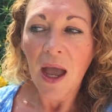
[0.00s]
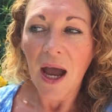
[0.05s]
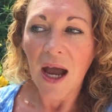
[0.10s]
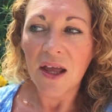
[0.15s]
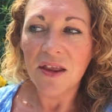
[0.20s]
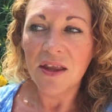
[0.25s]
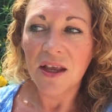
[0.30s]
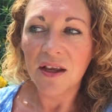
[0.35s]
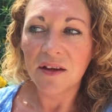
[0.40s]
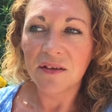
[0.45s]

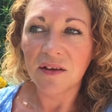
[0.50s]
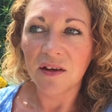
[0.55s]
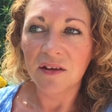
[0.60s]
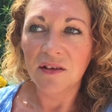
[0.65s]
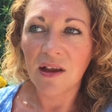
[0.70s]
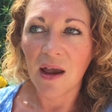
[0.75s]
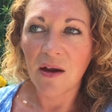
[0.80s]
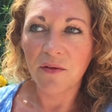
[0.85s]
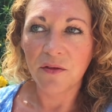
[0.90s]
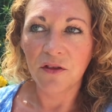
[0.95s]
And there's a
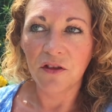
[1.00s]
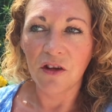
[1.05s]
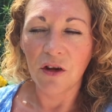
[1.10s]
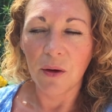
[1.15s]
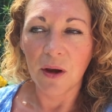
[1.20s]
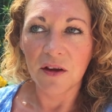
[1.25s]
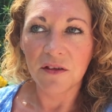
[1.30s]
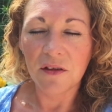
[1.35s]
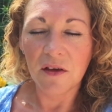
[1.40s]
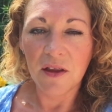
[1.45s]
depth
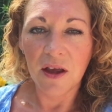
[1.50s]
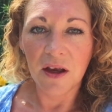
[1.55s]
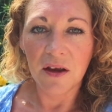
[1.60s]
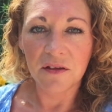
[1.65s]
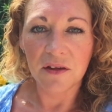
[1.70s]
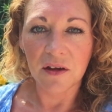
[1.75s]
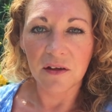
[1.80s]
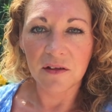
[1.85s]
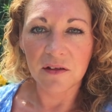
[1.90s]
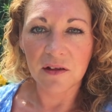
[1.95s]
to it. So
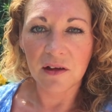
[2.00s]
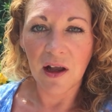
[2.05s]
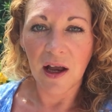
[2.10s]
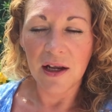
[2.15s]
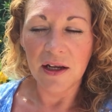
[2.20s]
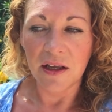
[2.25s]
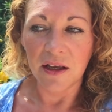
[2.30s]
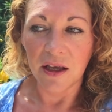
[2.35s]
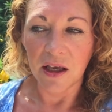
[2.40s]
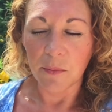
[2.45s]
there's a
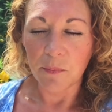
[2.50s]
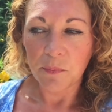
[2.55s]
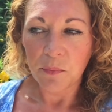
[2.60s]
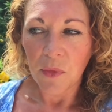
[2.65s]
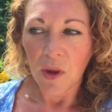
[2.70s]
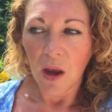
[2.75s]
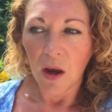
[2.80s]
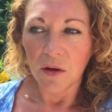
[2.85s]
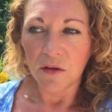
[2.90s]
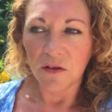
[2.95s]
slightly
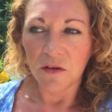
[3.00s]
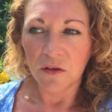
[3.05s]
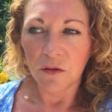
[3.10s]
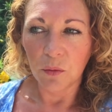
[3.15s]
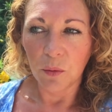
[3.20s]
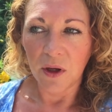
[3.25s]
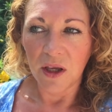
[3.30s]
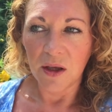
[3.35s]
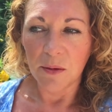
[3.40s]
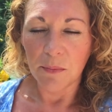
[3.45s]

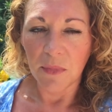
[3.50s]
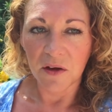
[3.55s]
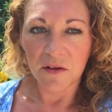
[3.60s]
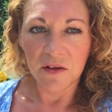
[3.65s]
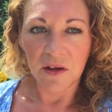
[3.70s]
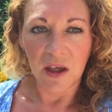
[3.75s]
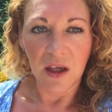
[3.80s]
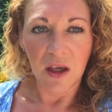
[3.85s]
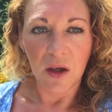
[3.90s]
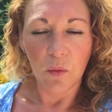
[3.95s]
sweet,
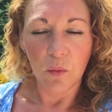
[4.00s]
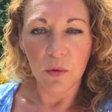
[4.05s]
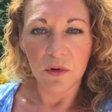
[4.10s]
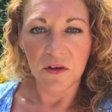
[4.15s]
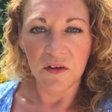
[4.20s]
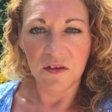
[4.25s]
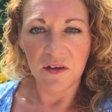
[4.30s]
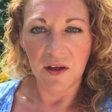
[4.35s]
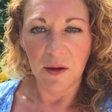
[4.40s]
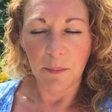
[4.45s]
musky,
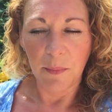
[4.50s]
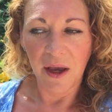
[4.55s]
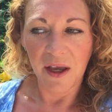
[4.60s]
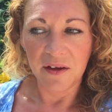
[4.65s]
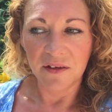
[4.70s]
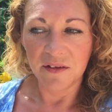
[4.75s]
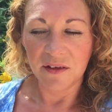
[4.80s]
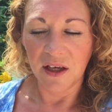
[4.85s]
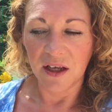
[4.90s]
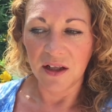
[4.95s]
woodsy
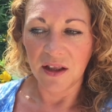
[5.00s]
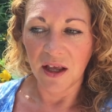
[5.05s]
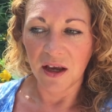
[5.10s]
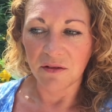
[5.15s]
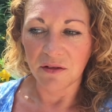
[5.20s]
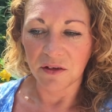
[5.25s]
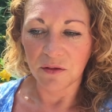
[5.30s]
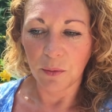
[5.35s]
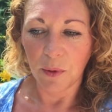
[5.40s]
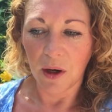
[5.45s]
base in
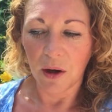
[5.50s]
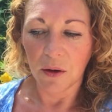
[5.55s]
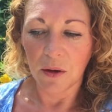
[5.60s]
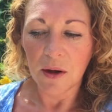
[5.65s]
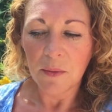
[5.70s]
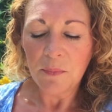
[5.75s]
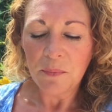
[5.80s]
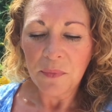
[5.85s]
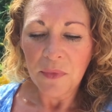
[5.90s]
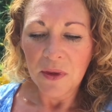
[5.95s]
there as well.
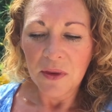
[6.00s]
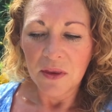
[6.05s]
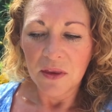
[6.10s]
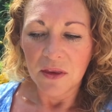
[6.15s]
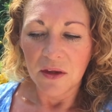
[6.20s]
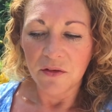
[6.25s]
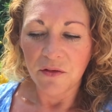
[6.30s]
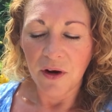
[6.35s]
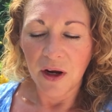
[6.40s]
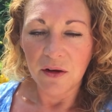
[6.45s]

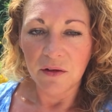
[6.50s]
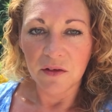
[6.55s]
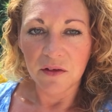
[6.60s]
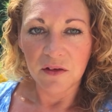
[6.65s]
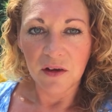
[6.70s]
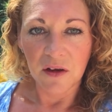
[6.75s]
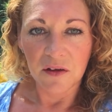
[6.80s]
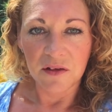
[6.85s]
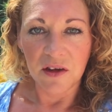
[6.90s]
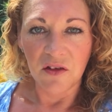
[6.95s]
The fragrance
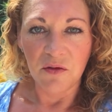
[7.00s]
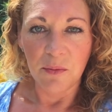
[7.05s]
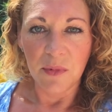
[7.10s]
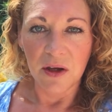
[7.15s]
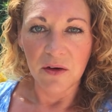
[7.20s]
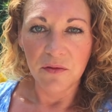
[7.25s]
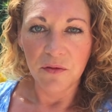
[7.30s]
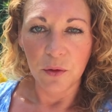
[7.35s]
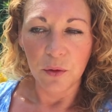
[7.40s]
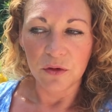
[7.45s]
does give
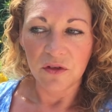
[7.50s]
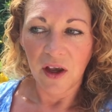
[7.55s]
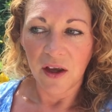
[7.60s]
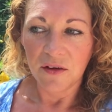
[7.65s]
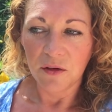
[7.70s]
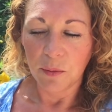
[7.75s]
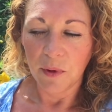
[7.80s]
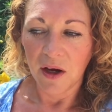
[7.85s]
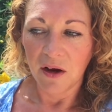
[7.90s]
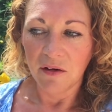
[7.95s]
me a full
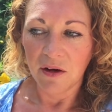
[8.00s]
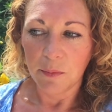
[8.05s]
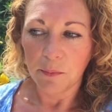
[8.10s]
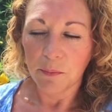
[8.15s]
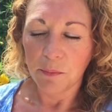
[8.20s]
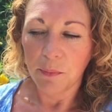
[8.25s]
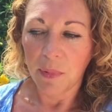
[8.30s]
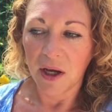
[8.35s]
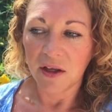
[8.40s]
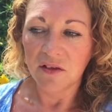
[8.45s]
day's
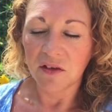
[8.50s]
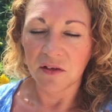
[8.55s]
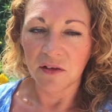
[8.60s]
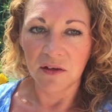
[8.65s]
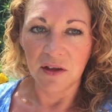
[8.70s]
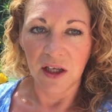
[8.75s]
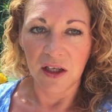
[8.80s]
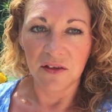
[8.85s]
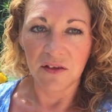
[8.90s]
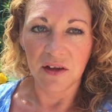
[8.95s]
wearing, but it
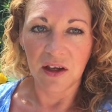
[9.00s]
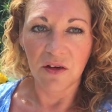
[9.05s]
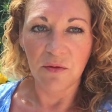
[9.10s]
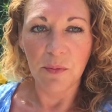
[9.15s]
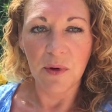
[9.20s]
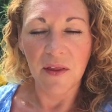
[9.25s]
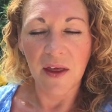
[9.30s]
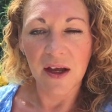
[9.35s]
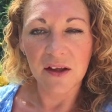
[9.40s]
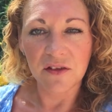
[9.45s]
doesn't need to
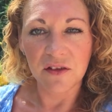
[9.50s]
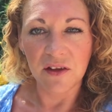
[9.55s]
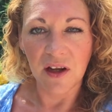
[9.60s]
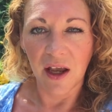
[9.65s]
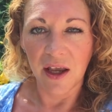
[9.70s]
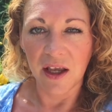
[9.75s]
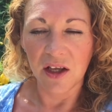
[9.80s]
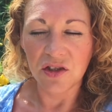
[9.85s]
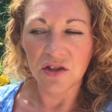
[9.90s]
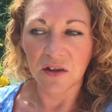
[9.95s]
give me that
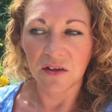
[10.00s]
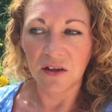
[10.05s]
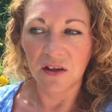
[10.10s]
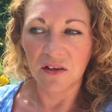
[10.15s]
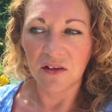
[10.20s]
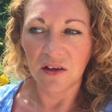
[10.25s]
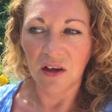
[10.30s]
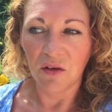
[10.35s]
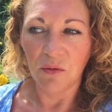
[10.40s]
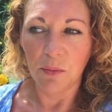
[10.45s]
today. It just
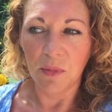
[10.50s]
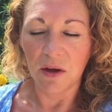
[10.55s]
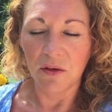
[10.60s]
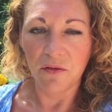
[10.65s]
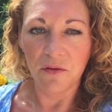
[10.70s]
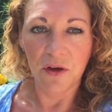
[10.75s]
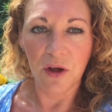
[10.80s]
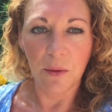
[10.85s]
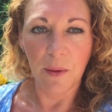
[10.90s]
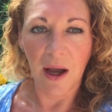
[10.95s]
needs to give me a
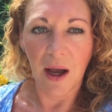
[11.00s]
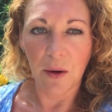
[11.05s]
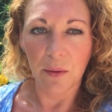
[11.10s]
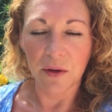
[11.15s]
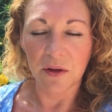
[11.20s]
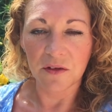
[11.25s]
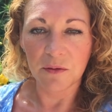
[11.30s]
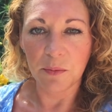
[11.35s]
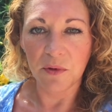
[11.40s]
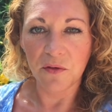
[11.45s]
few
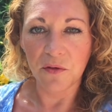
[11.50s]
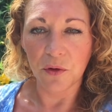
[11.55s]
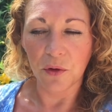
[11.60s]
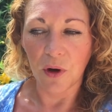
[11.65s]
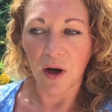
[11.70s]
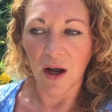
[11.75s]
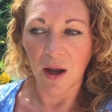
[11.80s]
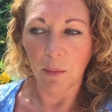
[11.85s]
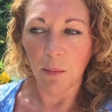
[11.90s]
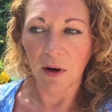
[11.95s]
hours
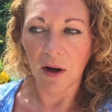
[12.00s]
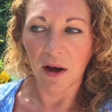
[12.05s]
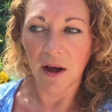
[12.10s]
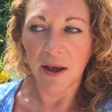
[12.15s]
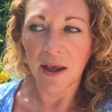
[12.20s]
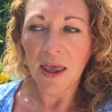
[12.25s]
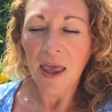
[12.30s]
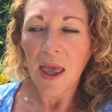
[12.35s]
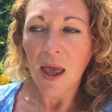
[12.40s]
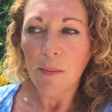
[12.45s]
before I
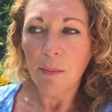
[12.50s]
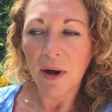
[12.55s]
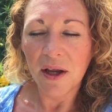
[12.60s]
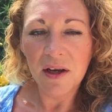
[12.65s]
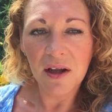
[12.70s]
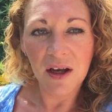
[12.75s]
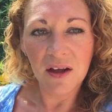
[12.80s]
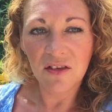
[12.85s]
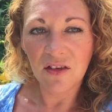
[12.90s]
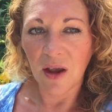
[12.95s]
apply my
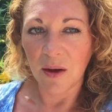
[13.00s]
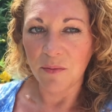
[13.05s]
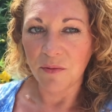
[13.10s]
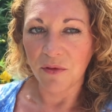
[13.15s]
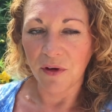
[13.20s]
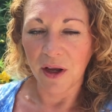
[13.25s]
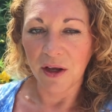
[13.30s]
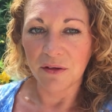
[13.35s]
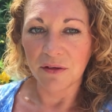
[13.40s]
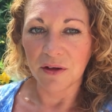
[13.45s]
nighttime
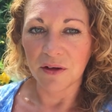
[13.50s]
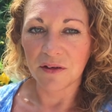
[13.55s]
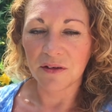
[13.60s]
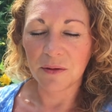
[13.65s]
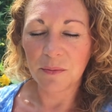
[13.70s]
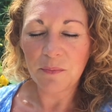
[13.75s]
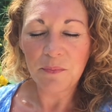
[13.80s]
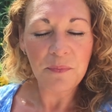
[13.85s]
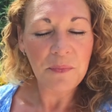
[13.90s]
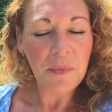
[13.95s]
fragrance.